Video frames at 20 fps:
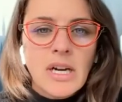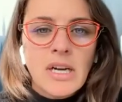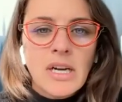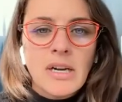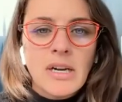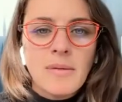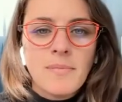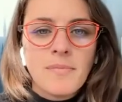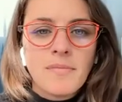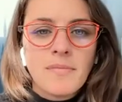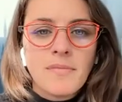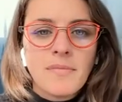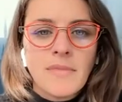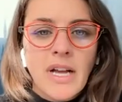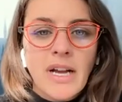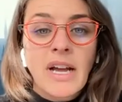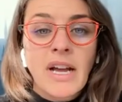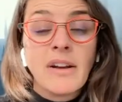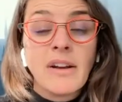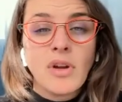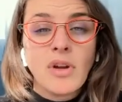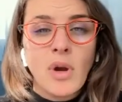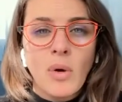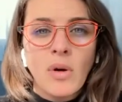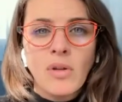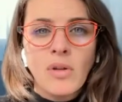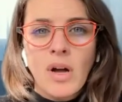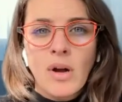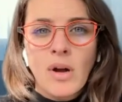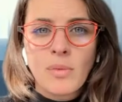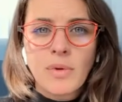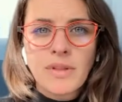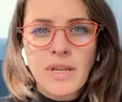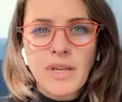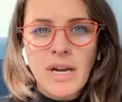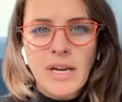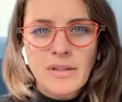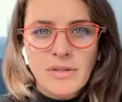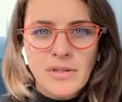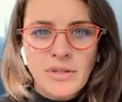um, that kind of go along with
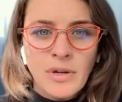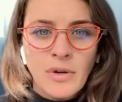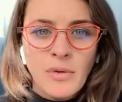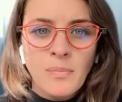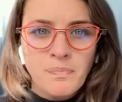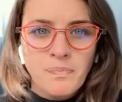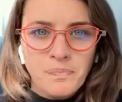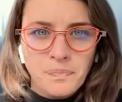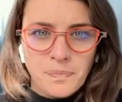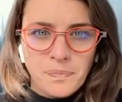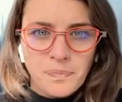that. So